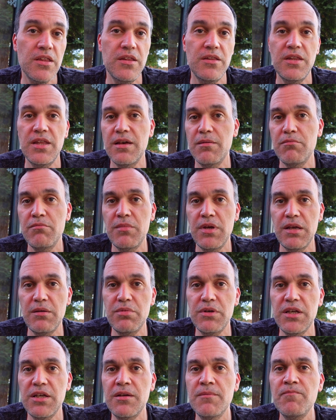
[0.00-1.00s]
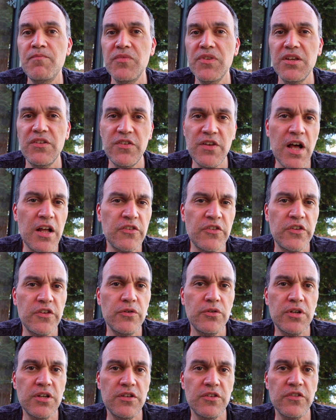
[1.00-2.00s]
that maybe is not
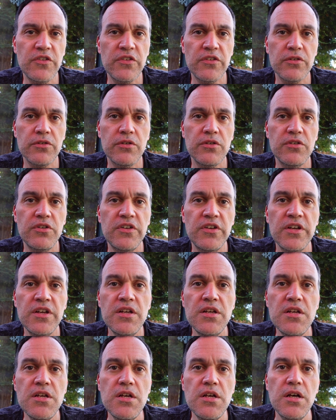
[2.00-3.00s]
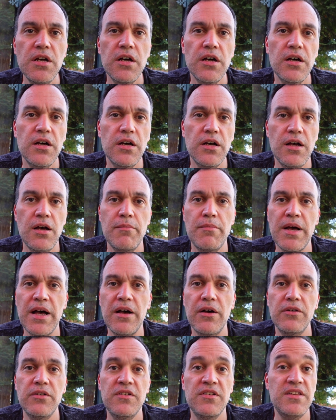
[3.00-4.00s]
so concerned
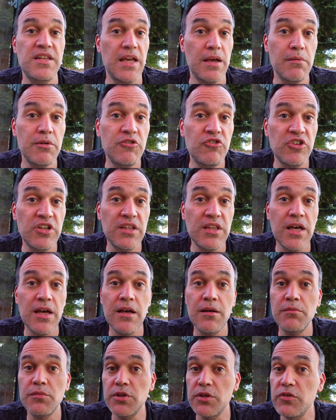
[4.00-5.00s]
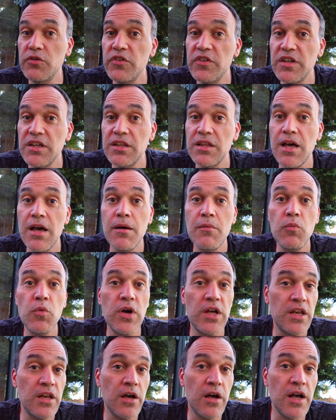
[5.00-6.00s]
about damaging them, losing them,
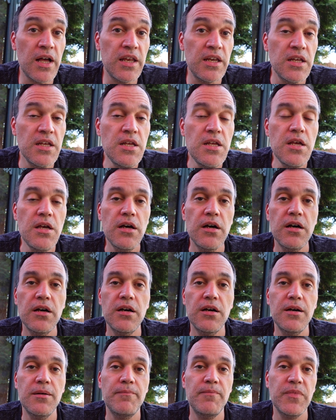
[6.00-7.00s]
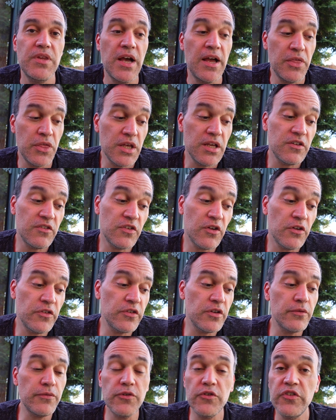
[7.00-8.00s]
whatnot. I think it's
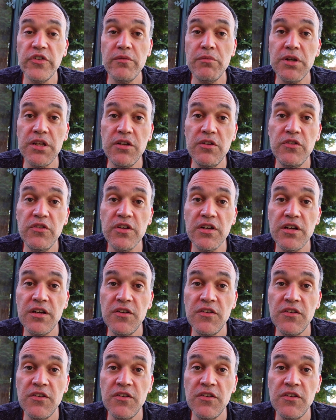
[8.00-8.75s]
also for somebody who's on a